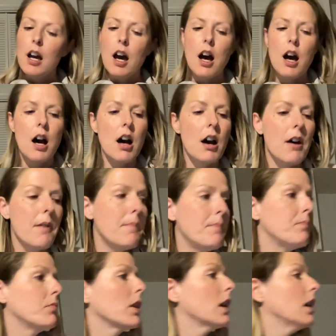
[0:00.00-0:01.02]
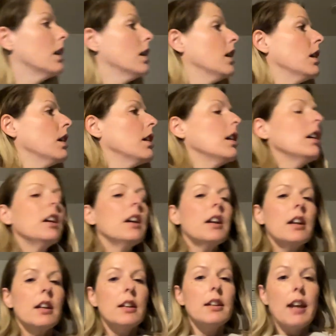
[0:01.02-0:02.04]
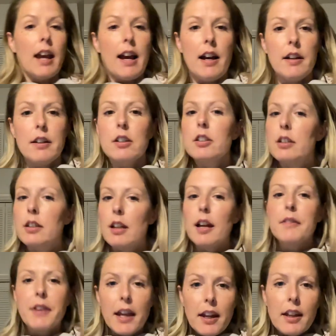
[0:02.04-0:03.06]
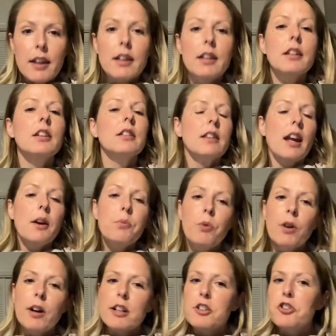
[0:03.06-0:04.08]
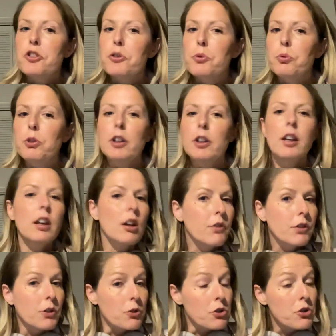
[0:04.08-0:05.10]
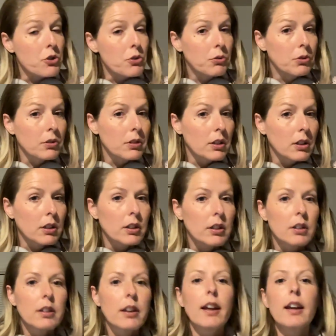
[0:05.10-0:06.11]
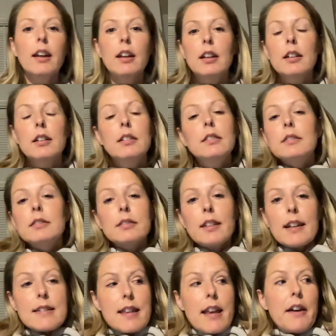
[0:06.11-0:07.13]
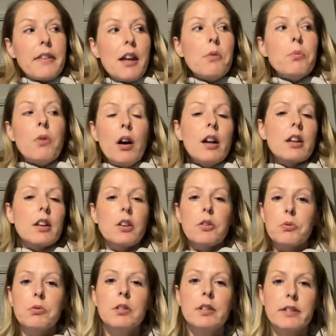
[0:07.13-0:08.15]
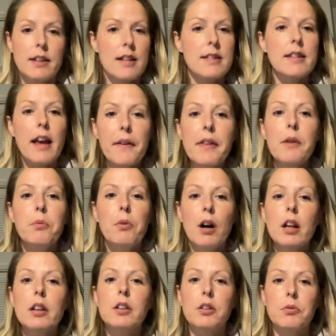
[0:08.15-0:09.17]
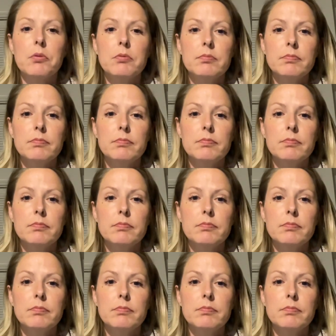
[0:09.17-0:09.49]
Um, yeah, they they want you looking over your shoulder. They that's how they want you. That's how they want you.